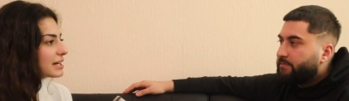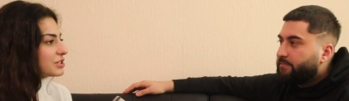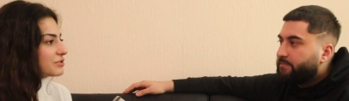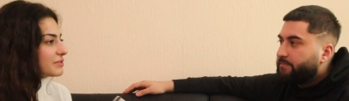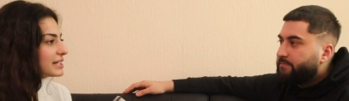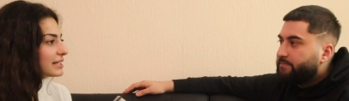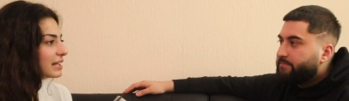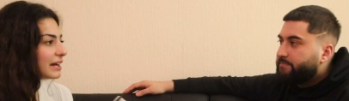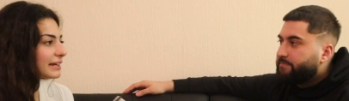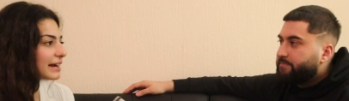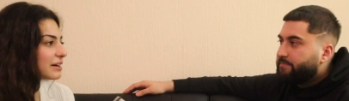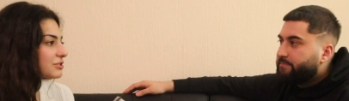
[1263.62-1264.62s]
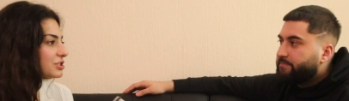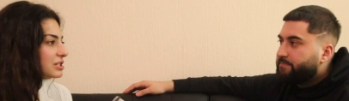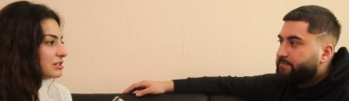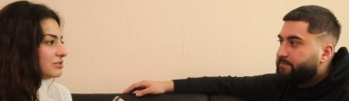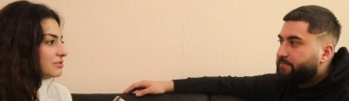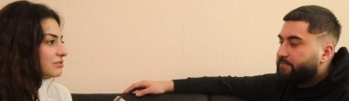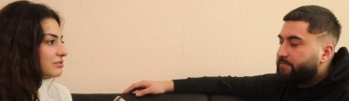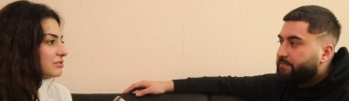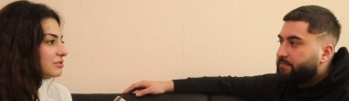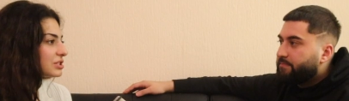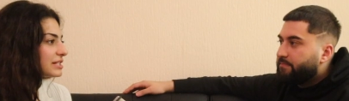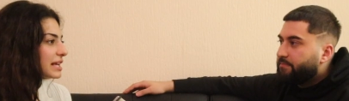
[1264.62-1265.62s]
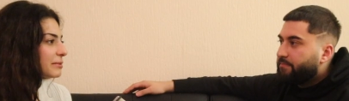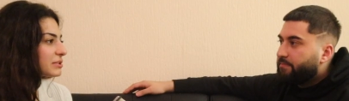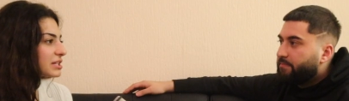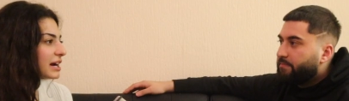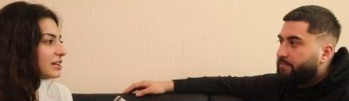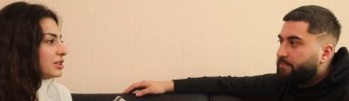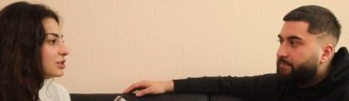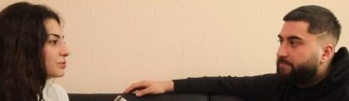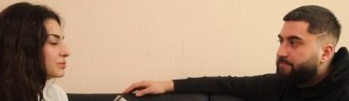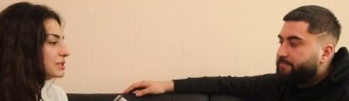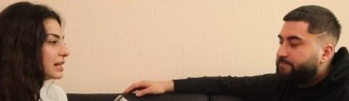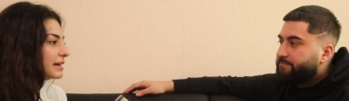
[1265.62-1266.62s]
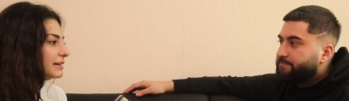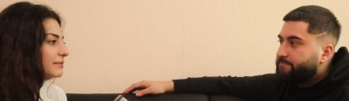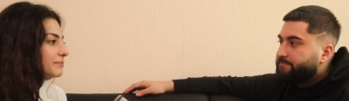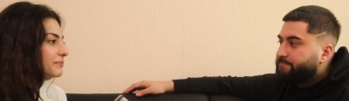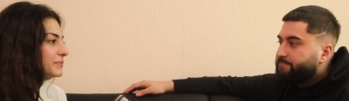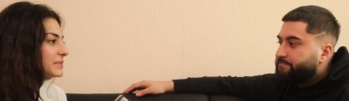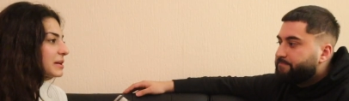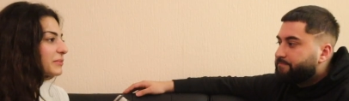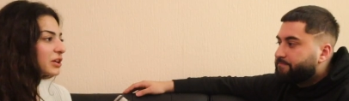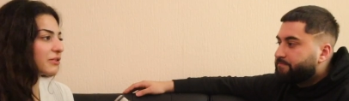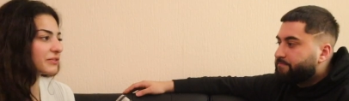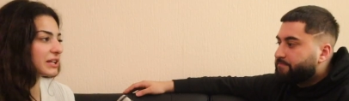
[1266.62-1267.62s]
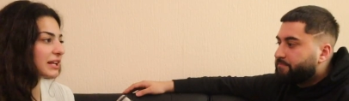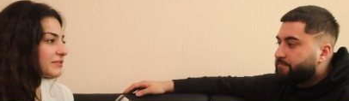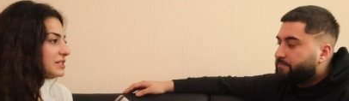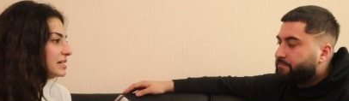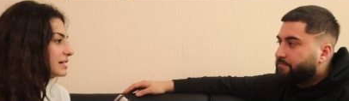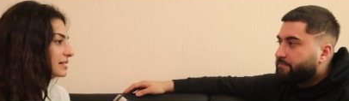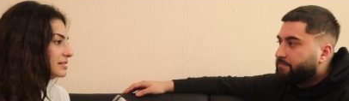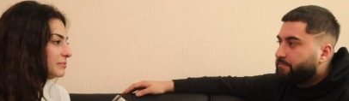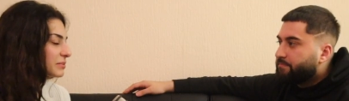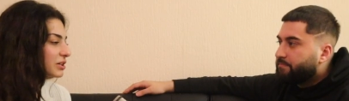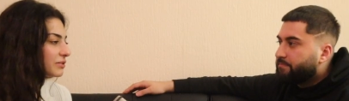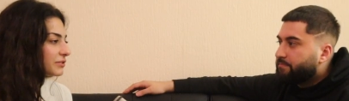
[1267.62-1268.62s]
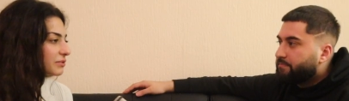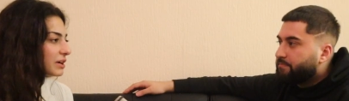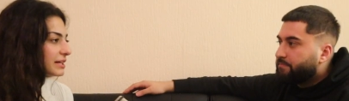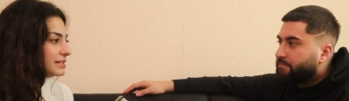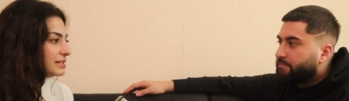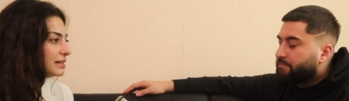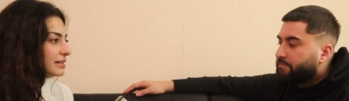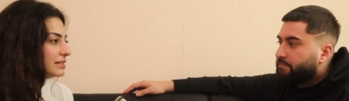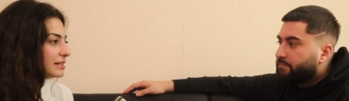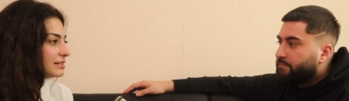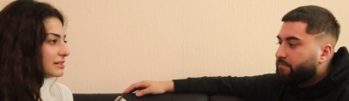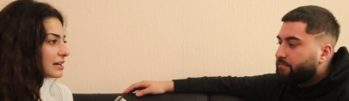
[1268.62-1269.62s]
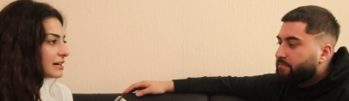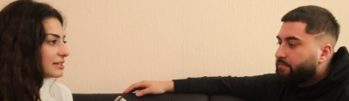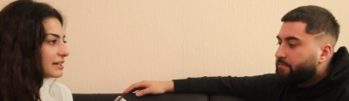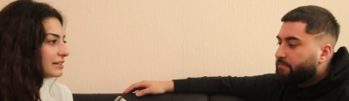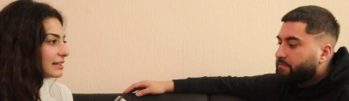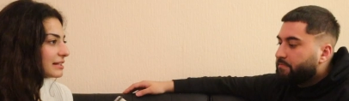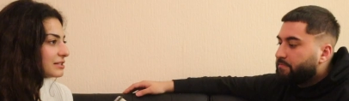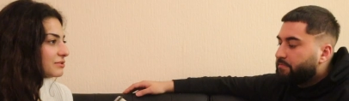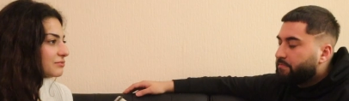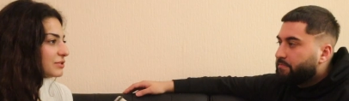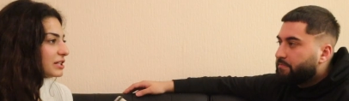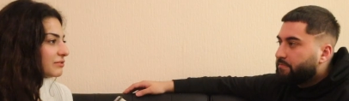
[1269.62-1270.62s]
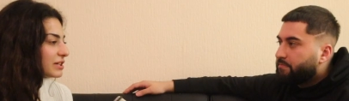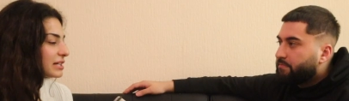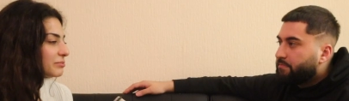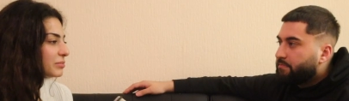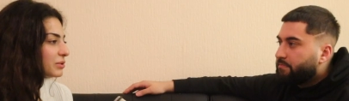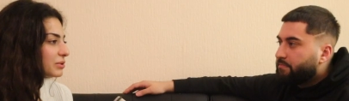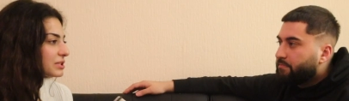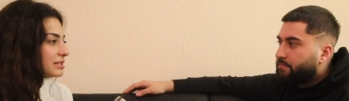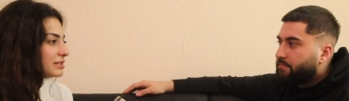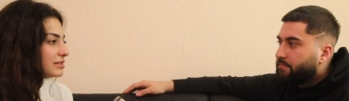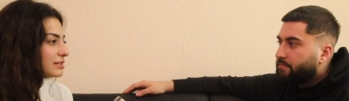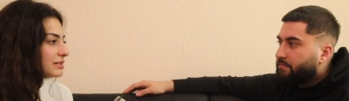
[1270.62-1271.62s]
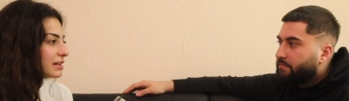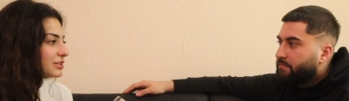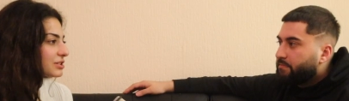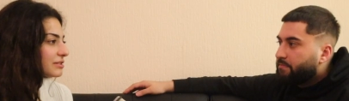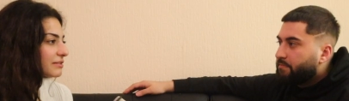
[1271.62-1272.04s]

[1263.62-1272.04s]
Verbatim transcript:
Speaker 1: just really like how she she's able to kind of use like something off the left side and something off the right side and I think that's really really important like she,